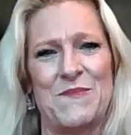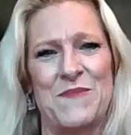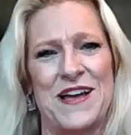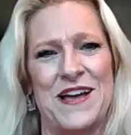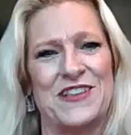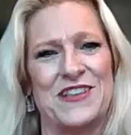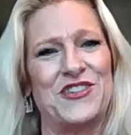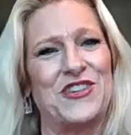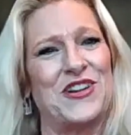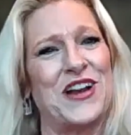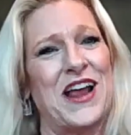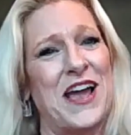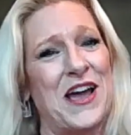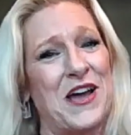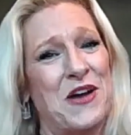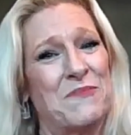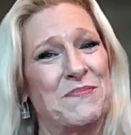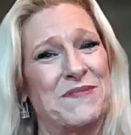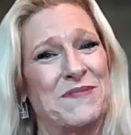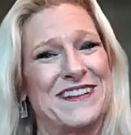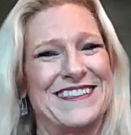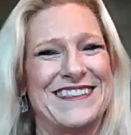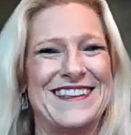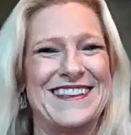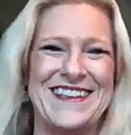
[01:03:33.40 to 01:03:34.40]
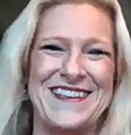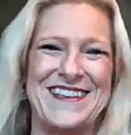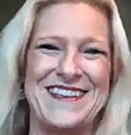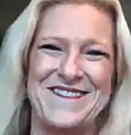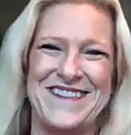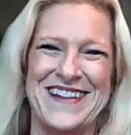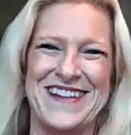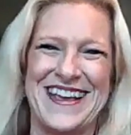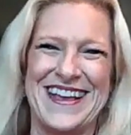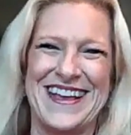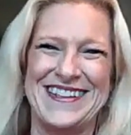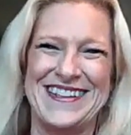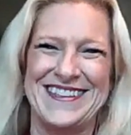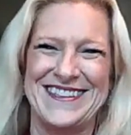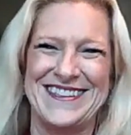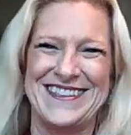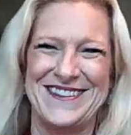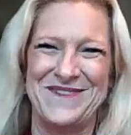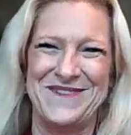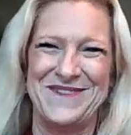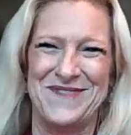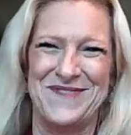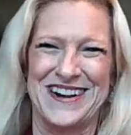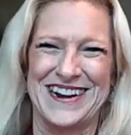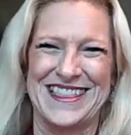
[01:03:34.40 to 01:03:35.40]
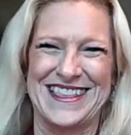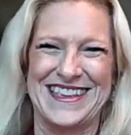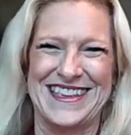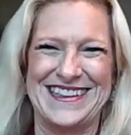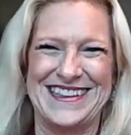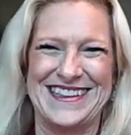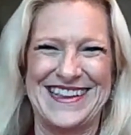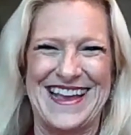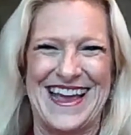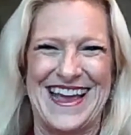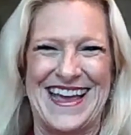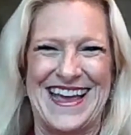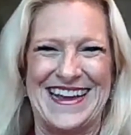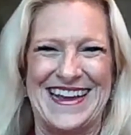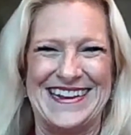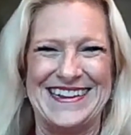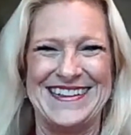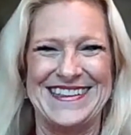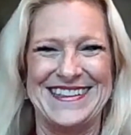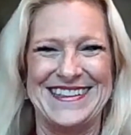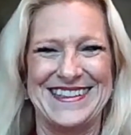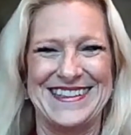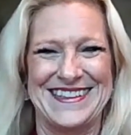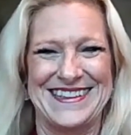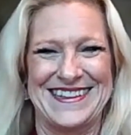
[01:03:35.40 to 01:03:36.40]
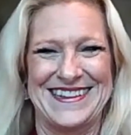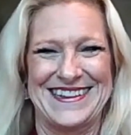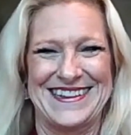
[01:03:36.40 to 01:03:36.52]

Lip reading: much, and I hope to see you again soon one of these days.